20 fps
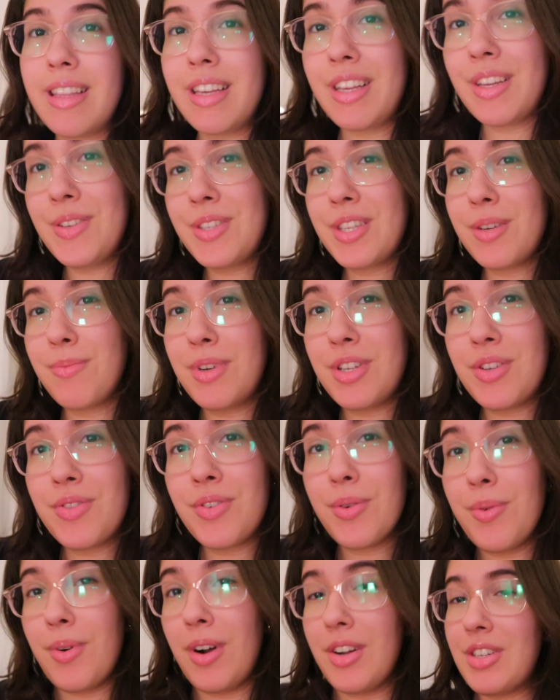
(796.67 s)
thank you so much
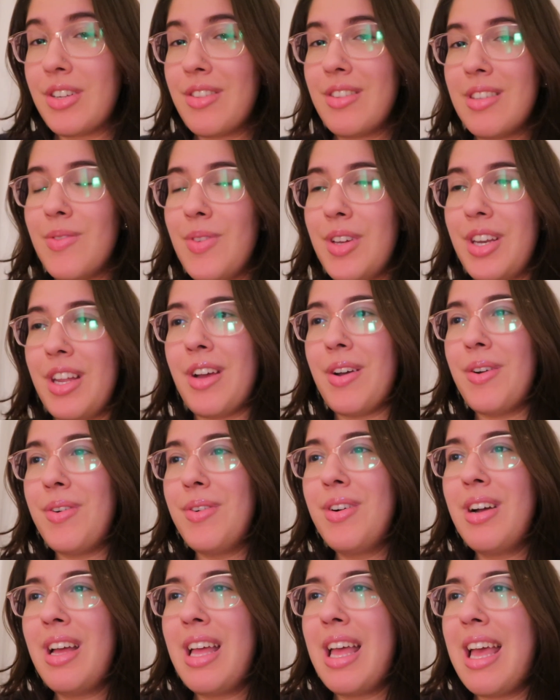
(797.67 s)
for watching this
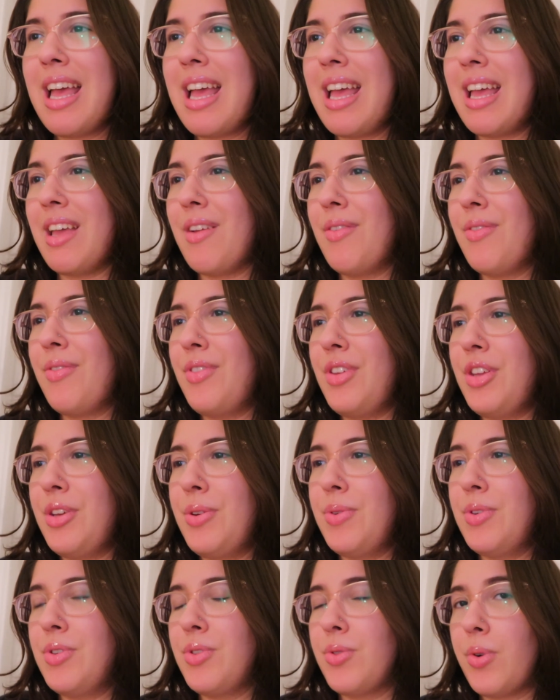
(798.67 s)
video. If
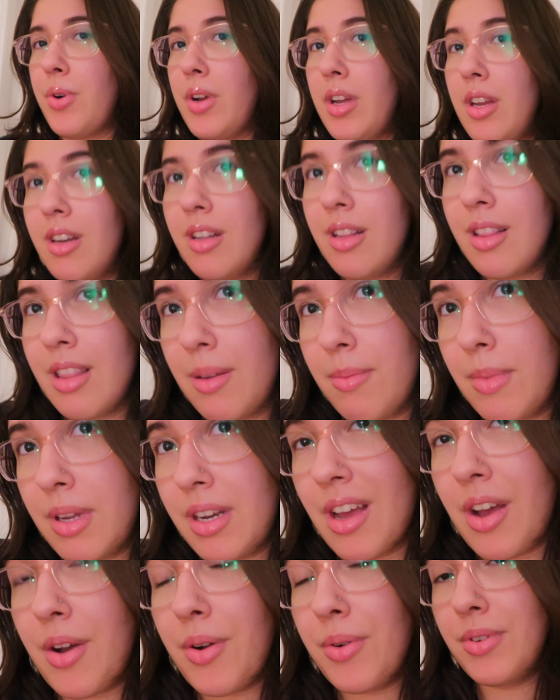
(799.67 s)
you enjoyed, let me
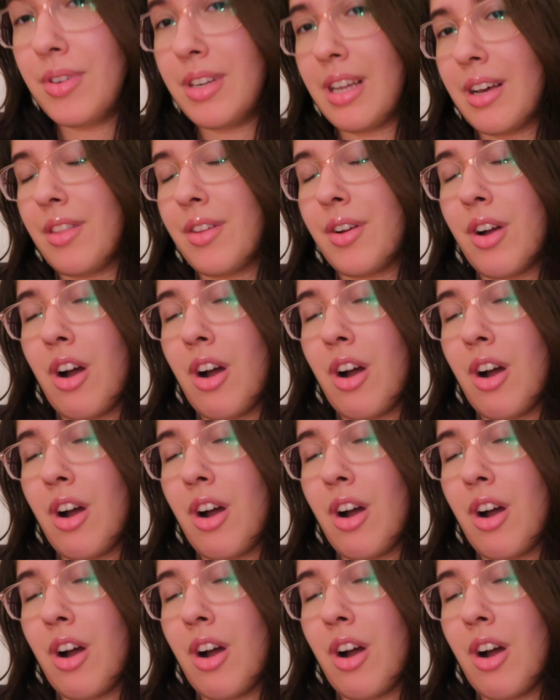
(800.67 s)
know down in the